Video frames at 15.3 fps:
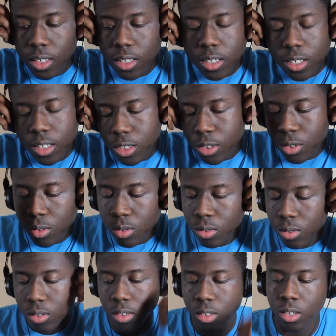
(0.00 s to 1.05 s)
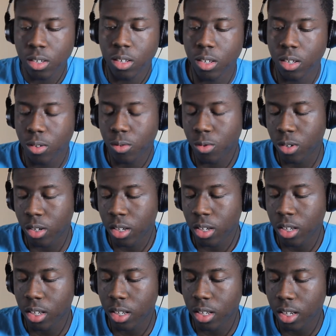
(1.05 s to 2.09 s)
two, one,
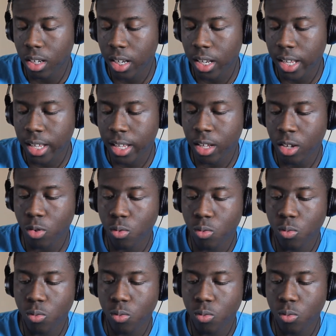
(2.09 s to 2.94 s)
let go.